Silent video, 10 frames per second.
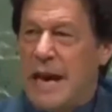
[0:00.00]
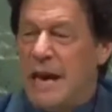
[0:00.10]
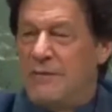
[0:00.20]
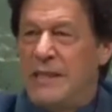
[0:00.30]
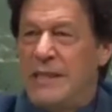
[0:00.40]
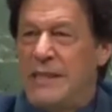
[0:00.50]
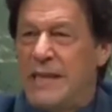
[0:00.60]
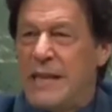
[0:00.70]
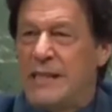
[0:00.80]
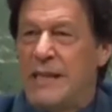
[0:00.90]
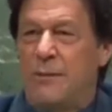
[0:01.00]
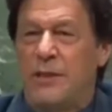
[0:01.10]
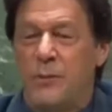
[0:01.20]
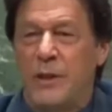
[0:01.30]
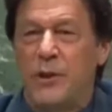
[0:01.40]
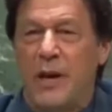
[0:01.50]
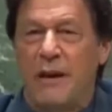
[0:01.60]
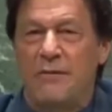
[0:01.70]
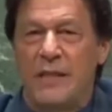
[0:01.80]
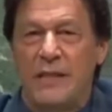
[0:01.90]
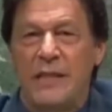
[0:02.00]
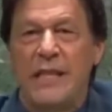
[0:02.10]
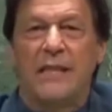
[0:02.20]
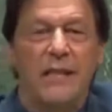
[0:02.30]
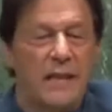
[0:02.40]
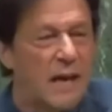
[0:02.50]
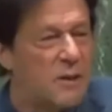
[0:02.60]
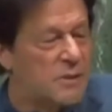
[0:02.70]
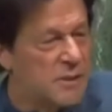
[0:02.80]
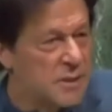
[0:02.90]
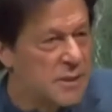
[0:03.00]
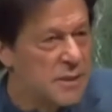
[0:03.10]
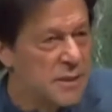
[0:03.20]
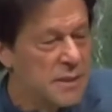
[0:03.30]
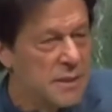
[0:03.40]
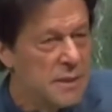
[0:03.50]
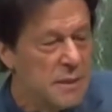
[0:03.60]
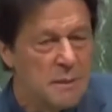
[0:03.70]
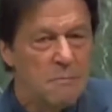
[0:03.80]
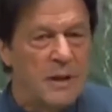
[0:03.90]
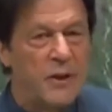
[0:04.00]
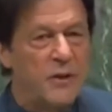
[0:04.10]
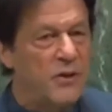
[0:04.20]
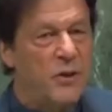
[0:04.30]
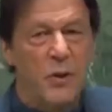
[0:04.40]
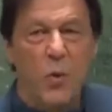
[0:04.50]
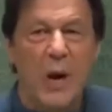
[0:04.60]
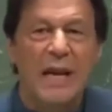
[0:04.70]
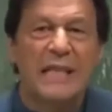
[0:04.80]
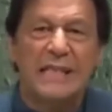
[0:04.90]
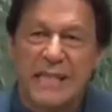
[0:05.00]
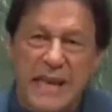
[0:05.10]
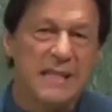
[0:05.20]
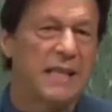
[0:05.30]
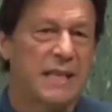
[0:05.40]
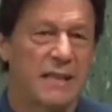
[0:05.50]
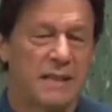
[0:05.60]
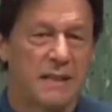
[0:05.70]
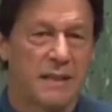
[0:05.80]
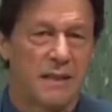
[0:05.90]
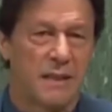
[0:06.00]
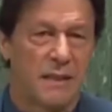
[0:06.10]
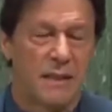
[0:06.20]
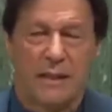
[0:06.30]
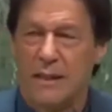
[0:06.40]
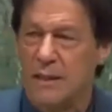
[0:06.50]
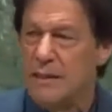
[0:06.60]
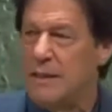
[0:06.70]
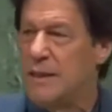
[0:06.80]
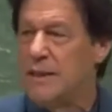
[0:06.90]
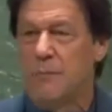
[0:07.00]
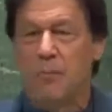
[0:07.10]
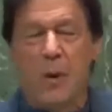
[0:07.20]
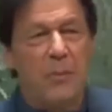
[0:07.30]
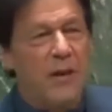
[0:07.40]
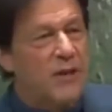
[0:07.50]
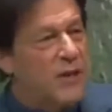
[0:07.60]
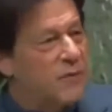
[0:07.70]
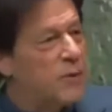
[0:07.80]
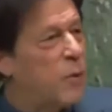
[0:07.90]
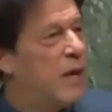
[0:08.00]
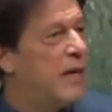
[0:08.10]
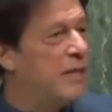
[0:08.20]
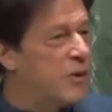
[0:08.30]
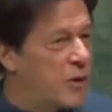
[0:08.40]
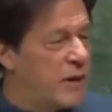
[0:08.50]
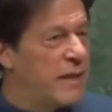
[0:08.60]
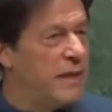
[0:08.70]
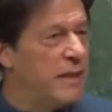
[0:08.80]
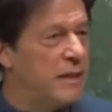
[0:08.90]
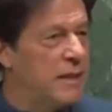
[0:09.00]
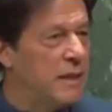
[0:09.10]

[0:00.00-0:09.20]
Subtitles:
have these tax havens where you have these secret accounts? Because, world is changing. The population of the world is growing.